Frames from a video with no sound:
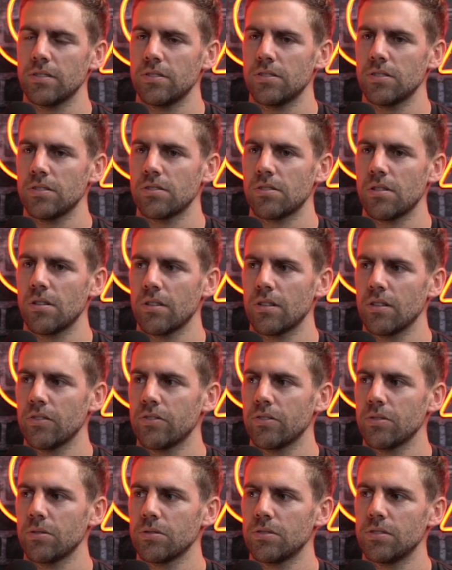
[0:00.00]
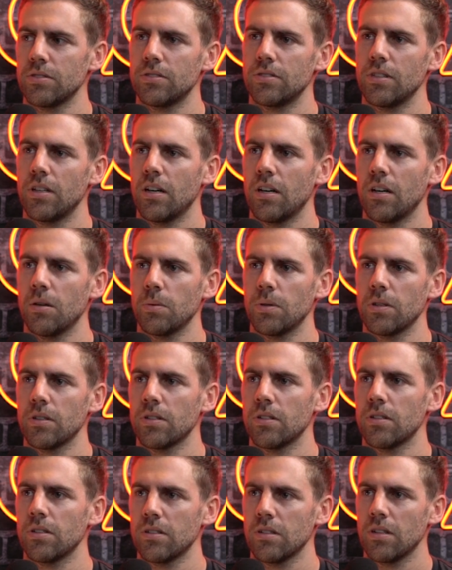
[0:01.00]
just looking forward to see how we're
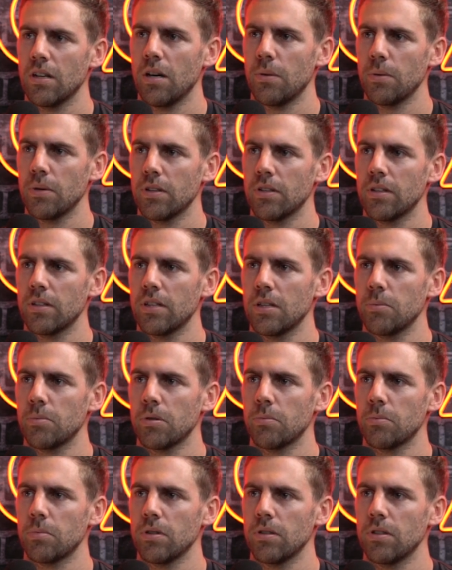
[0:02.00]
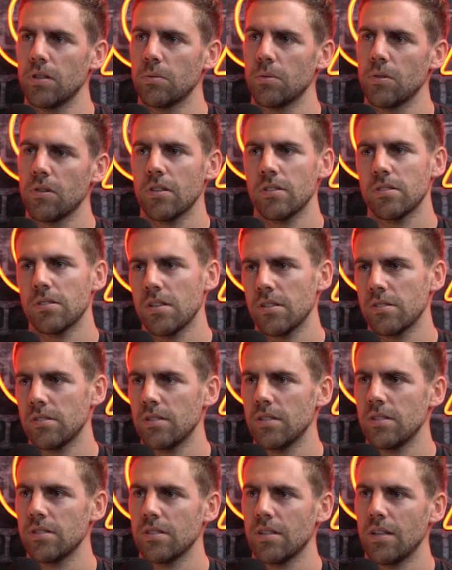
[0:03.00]
gonna keep on building with this
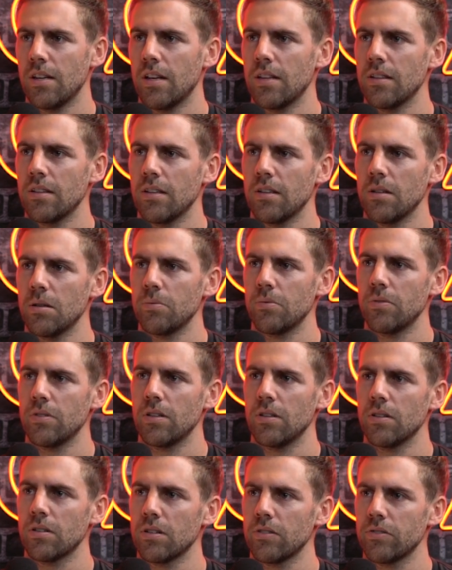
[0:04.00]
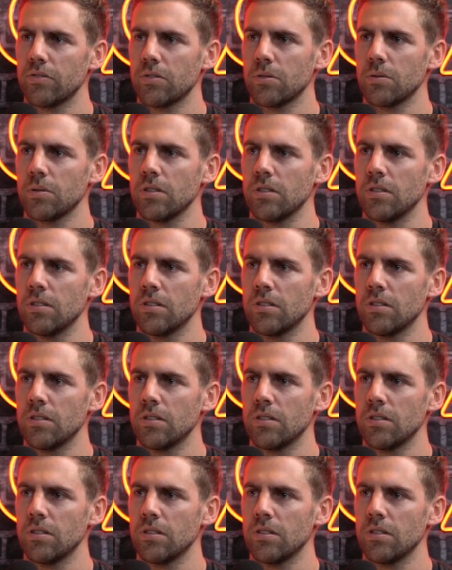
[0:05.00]
season, and then hopefully looking forward.